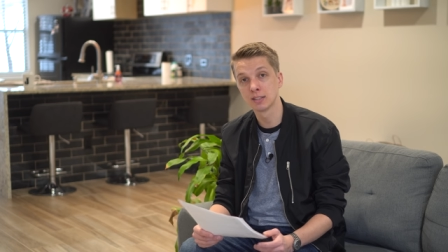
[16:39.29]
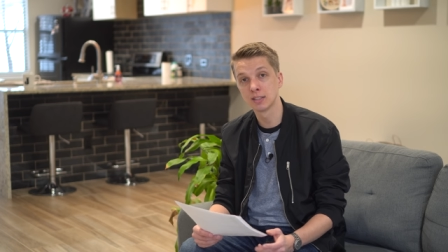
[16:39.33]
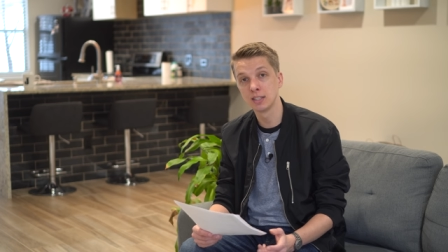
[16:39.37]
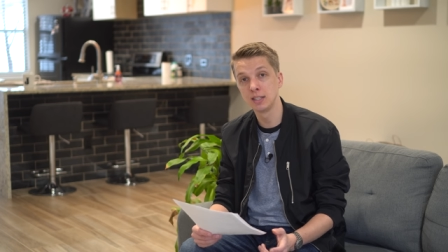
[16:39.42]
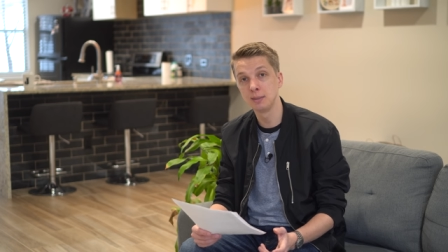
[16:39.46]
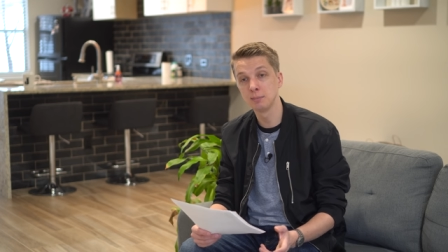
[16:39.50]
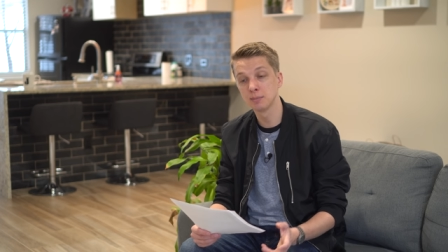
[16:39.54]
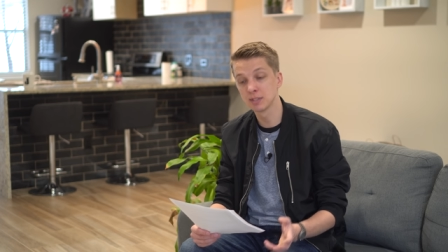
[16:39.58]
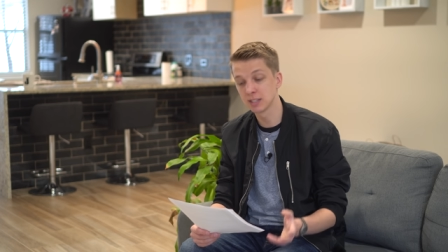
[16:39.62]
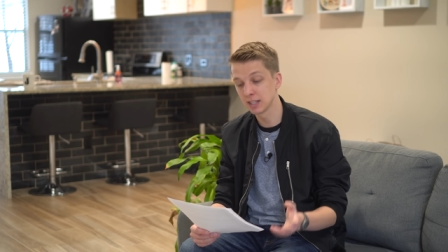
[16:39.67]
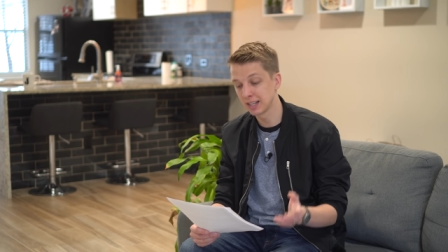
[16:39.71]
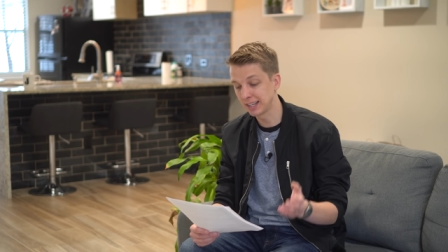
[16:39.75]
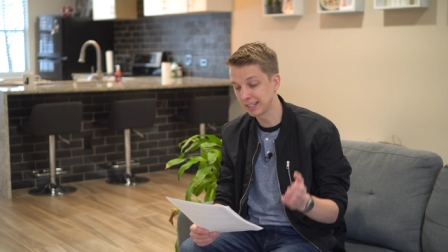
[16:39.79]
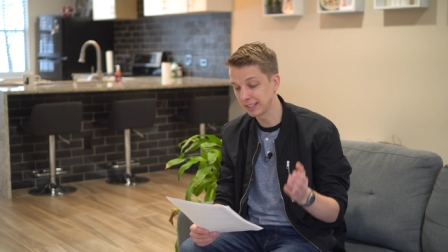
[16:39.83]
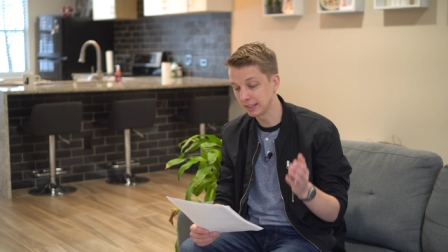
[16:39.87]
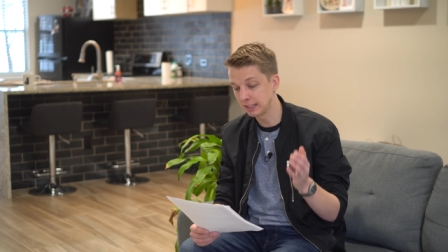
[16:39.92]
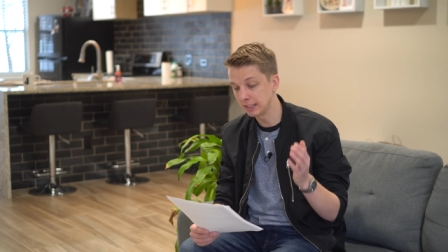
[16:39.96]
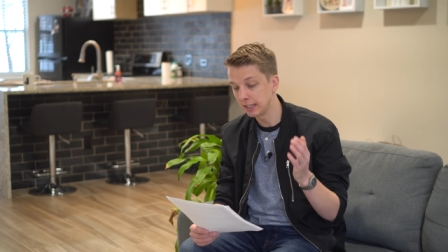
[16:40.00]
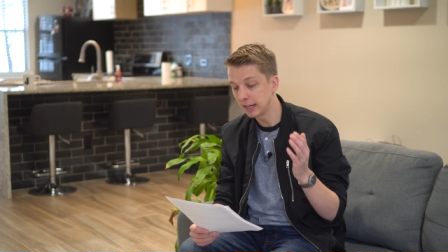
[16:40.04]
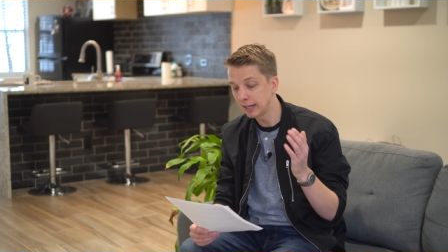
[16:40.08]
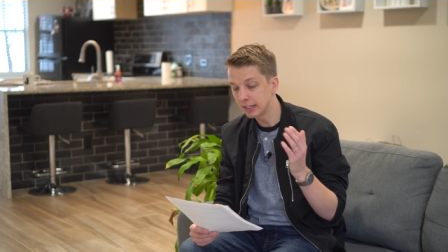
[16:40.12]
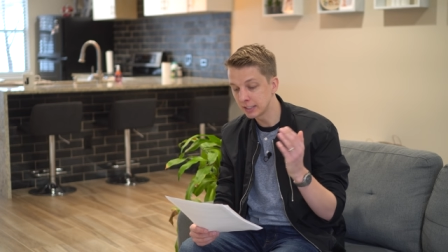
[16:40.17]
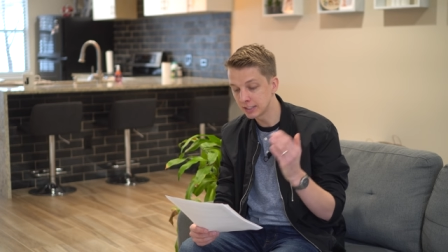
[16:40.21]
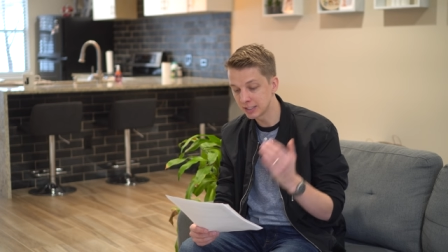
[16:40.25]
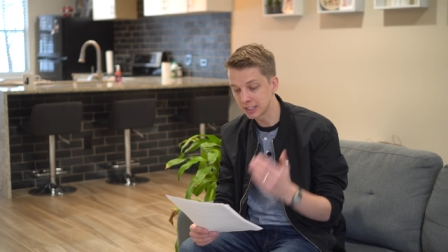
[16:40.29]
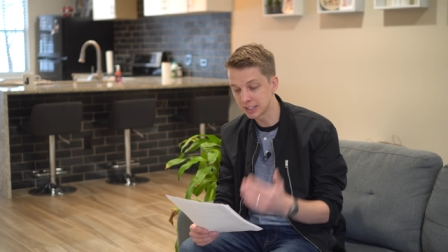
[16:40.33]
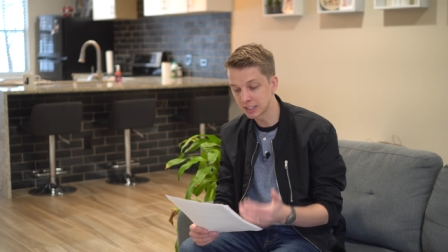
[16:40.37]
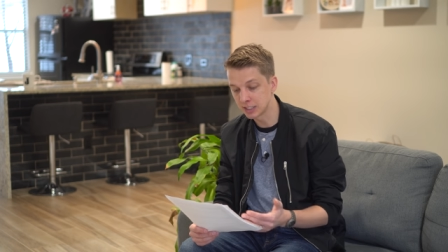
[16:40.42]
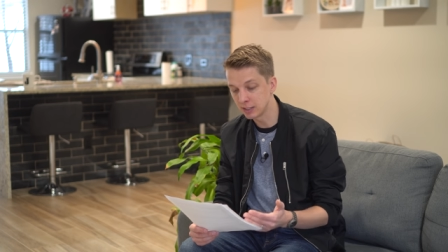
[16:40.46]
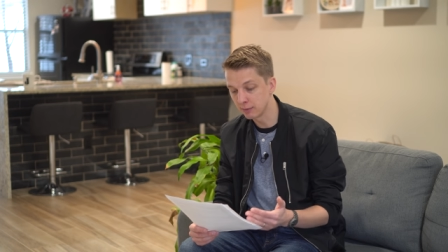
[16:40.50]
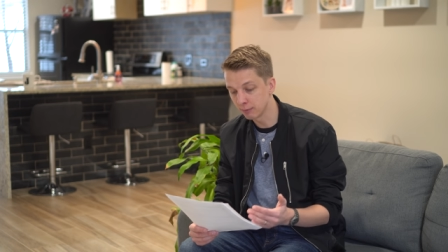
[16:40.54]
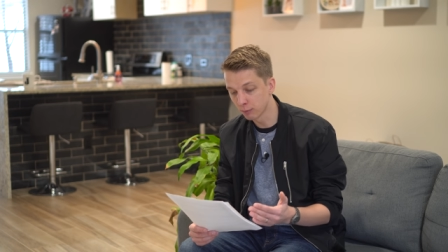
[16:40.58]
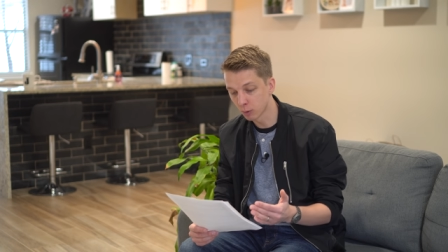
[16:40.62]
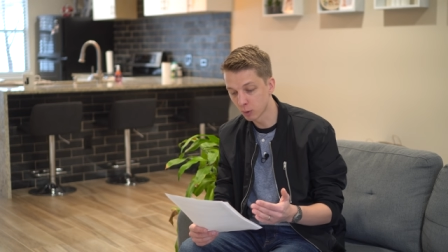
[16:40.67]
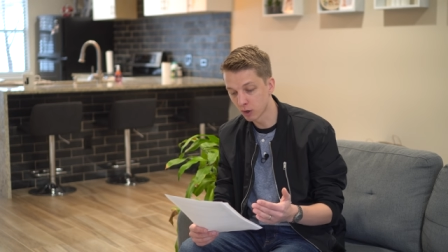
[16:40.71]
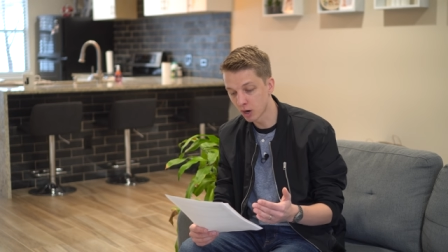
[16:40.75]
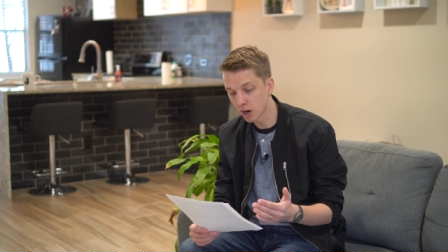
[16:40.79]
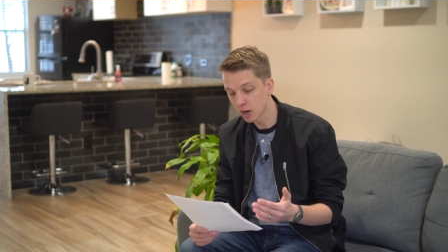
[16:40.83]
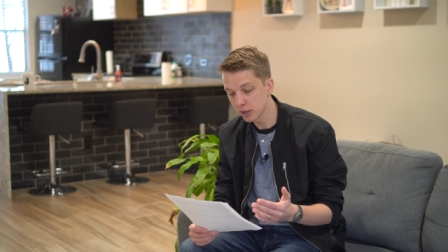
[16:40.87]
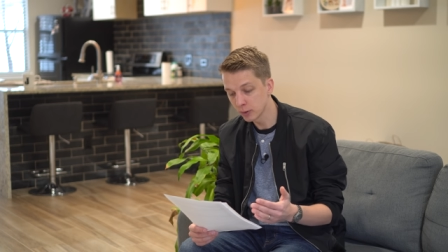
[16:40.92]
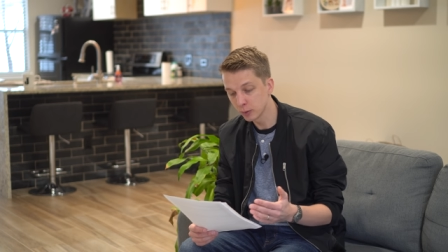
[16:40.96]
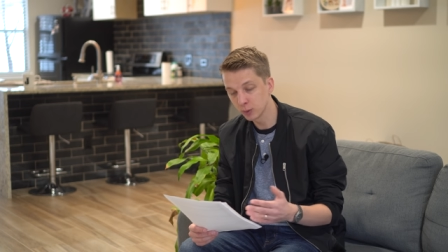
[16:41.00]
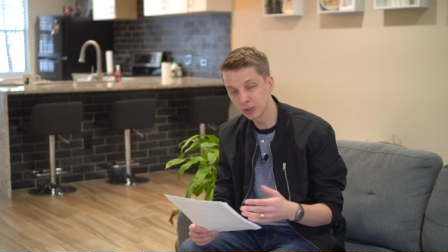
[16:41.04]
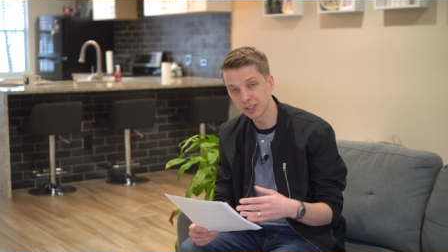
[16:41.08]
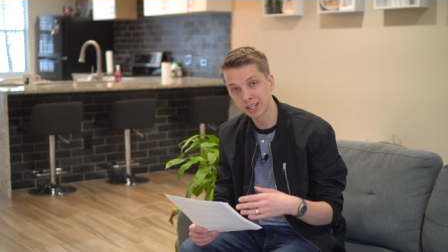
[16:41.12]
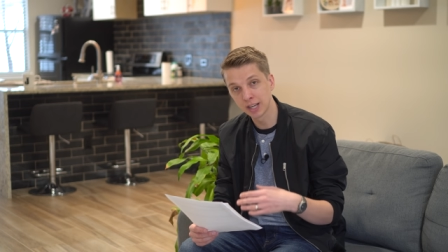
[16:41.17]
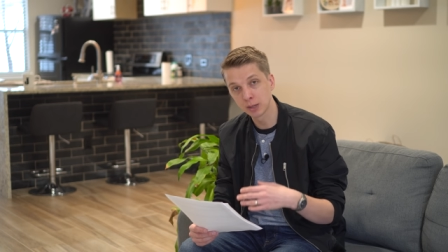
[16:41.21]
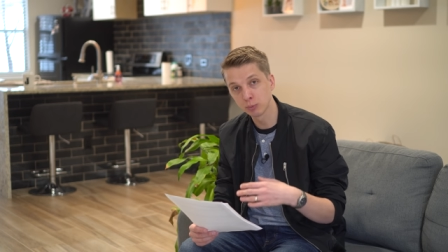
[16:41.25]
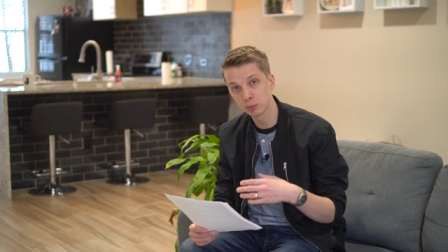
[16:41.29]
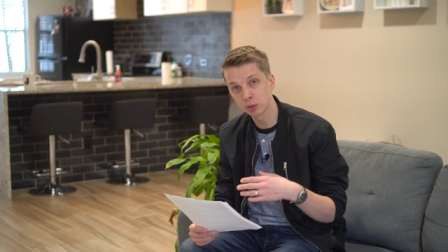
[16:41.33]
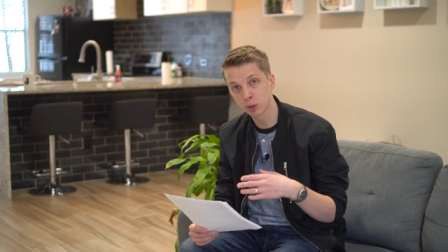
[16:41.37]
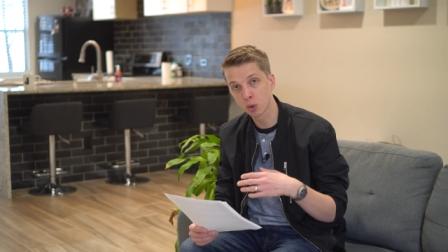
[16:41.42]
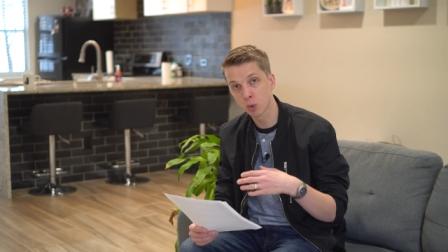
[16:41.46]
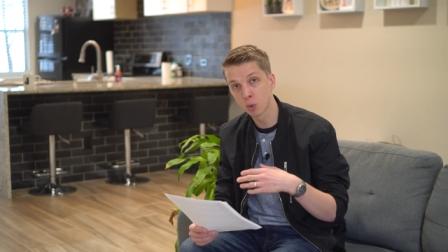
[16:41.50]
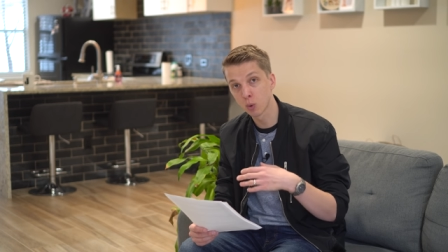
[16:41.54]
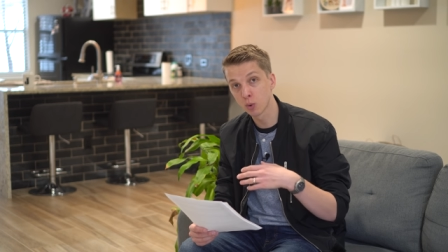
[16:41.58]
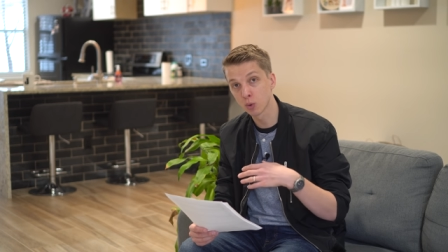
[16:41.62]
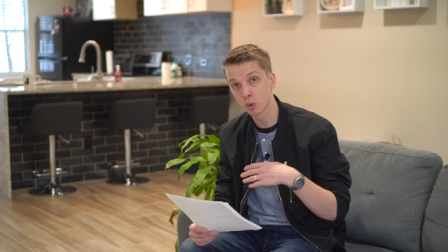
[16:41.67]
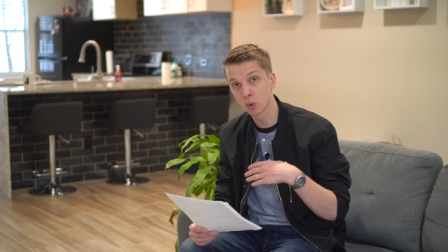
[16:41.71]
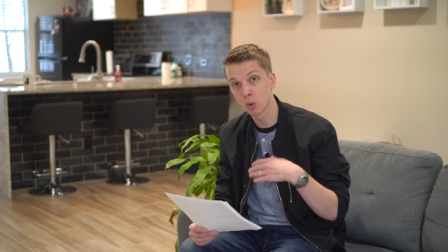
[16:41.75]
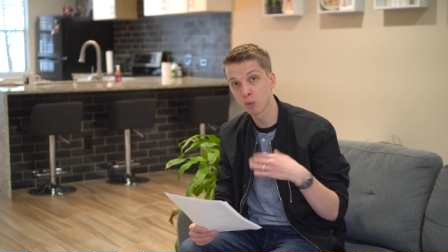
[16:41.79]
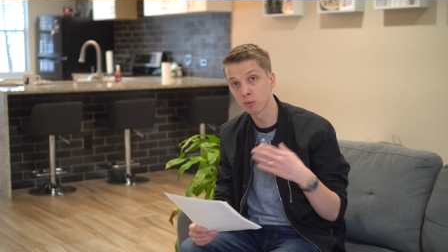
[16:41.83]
seems like the A6400 can record